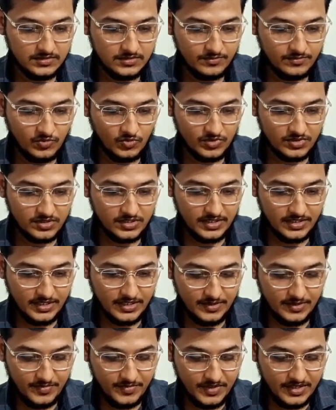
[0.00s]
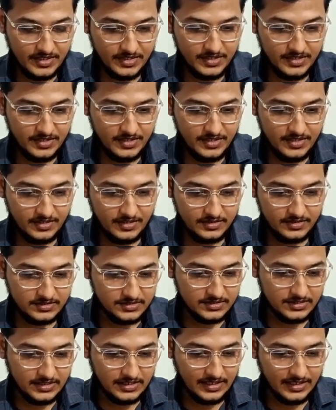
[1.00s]
put the A P I key,
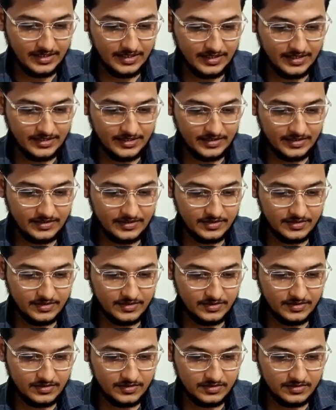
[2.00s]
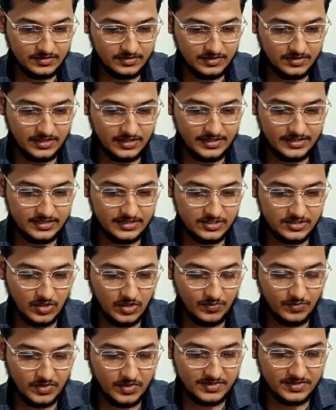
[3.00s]
and here it is
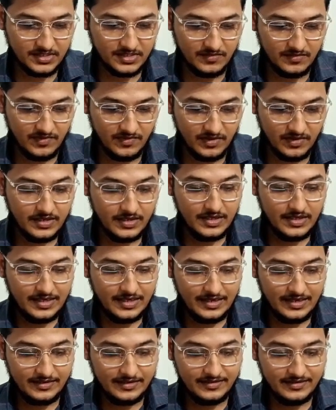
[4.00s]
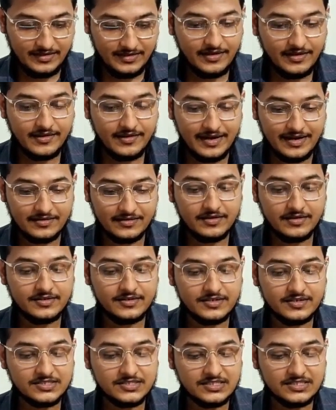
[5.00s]
Optimus Alpha. And here another
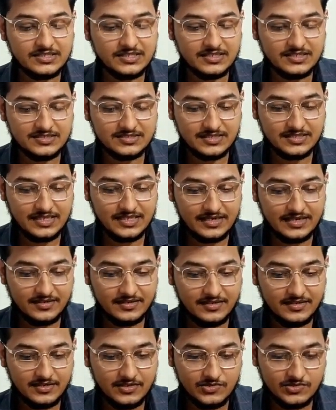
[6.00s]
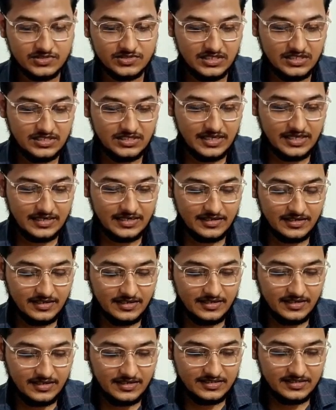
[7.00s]
interesting thing is that you see that
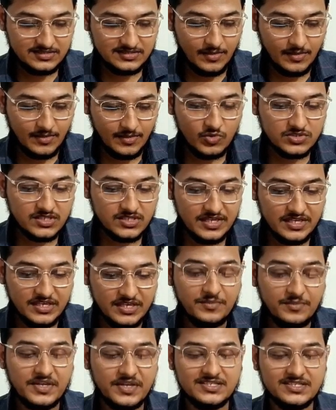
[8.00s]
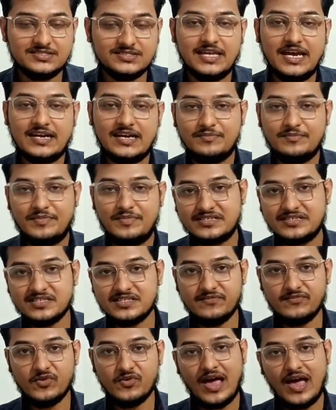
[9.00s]
it supports the images. That means
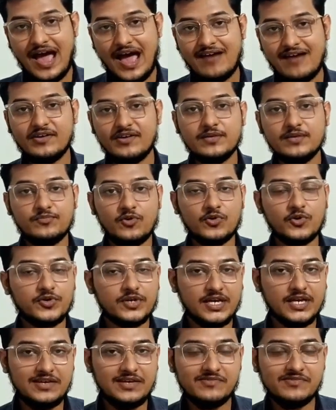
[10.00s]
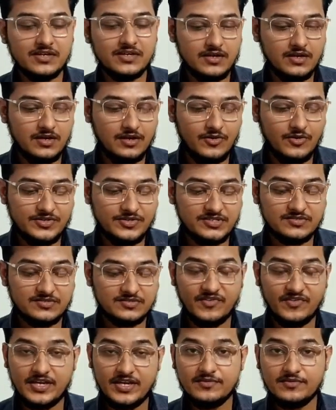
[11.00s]
if you have any prototype which is
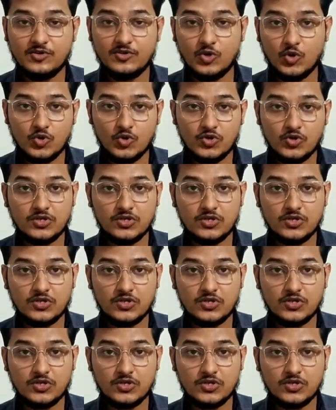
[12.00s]
very good